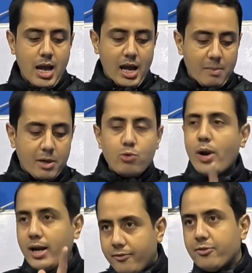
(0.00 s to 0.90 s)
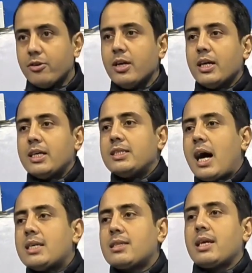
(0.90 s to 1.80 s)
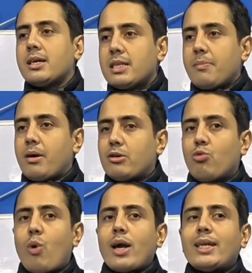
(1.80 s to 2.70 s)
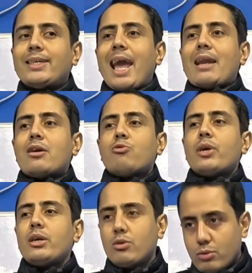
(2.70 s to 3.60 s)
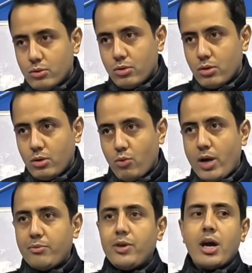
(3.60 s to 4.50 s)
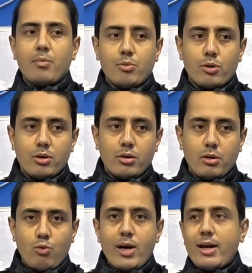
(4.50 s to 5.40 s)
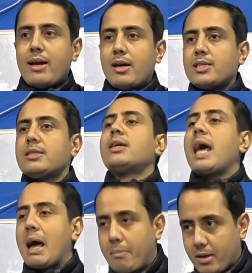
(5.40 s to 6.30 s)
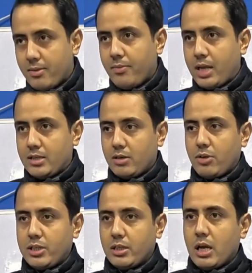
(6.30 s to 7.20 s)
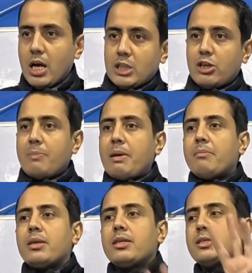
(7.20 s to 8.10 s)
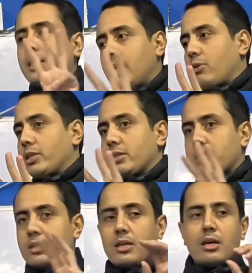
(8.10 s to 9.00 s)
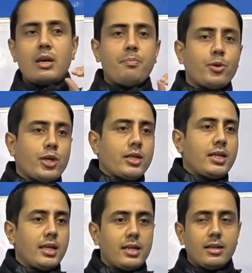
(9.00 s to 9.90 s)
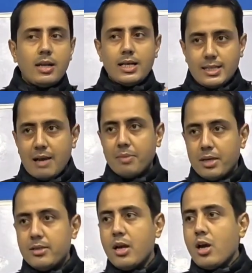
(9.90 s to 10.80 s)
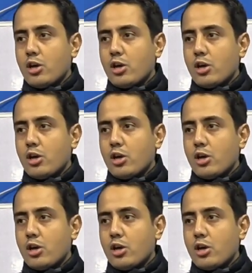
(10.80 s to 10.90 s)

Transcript: And number 24 is asking us about what cannot we do when we are bored. What does not happen is the question. So remember these three questions. The important thing in the exam is